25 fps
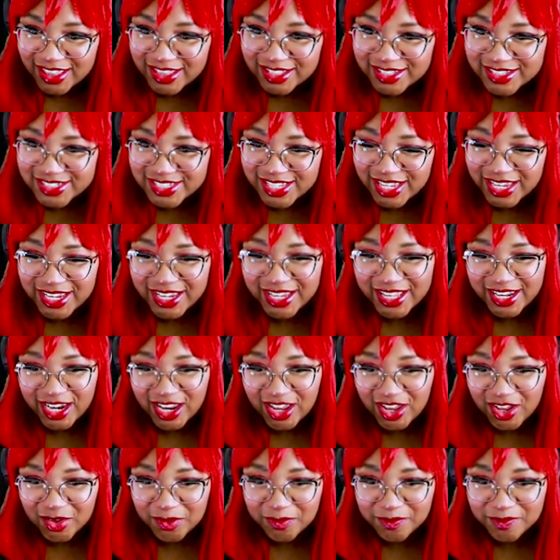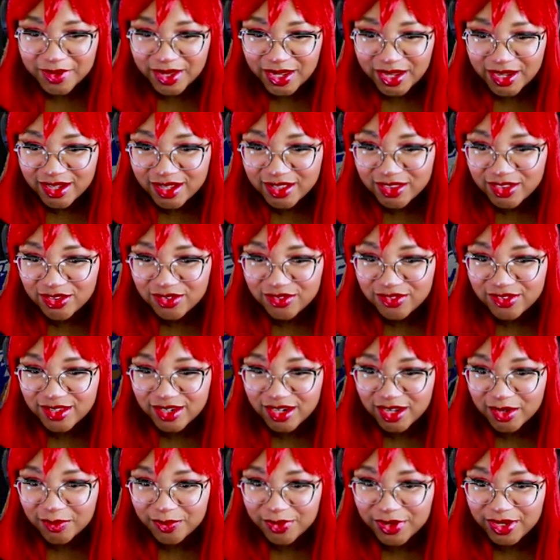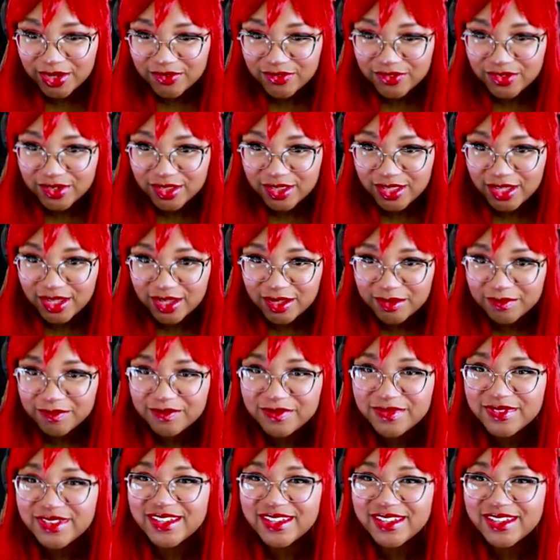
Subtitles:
Let's take an up. I could use an up after that.